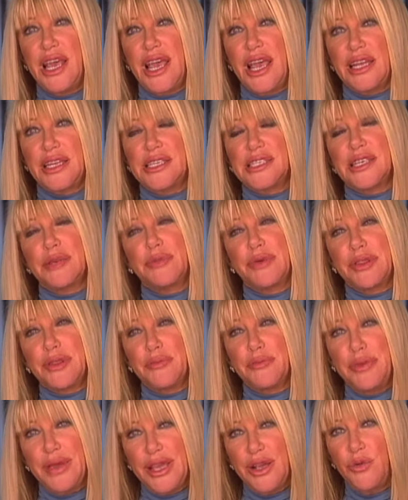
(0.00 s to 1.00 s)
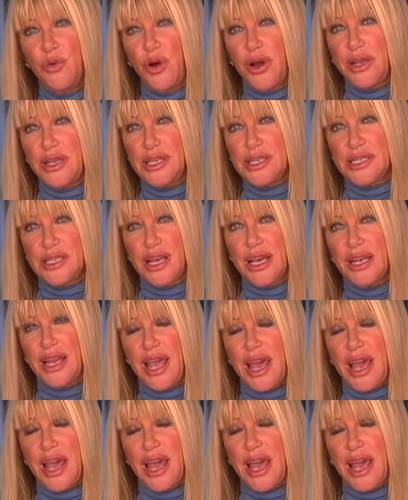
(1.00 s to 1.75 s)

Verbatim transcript: And he said, but the big one is not